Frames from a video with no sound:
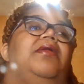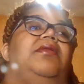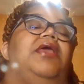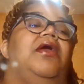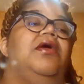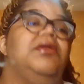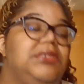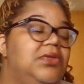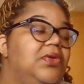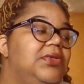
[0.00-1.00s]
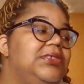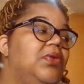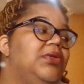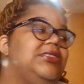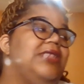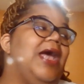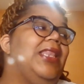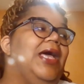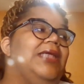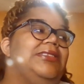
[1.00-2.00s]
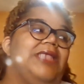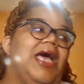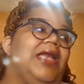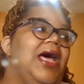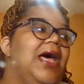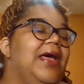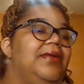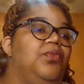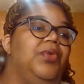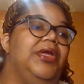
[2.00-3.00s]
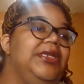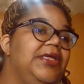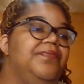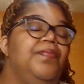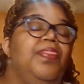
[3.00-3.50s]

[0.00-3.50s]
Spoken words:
Karen's still on the sideline, side-eyeing Wendy.